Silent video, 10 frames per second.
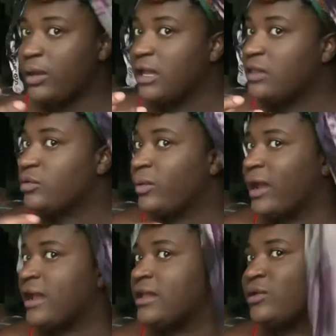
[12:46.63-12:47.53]
Either
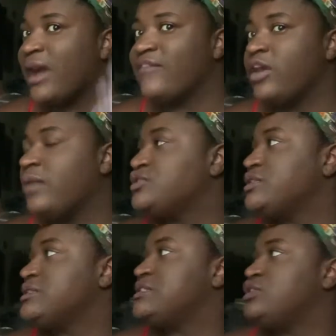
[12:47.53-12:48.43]
way, you have
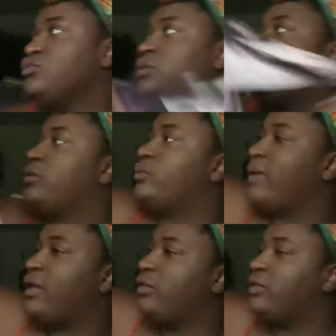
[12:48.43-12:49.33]
options to
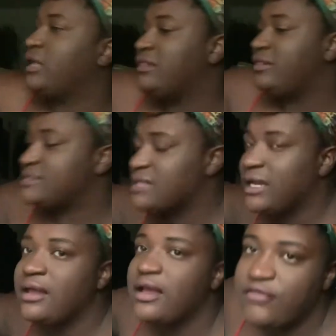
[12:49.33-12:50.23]
repel the
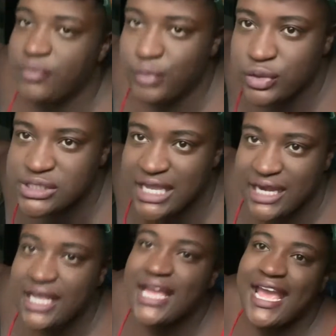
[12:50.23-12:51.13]
sun from your
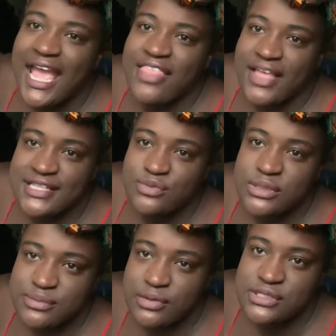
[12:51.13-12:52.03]
skin, and that's
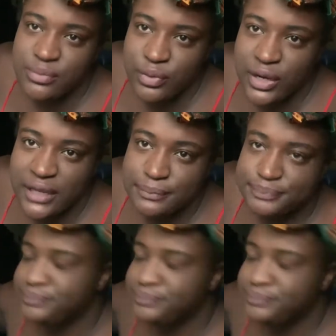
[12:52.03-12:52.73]
what's most important.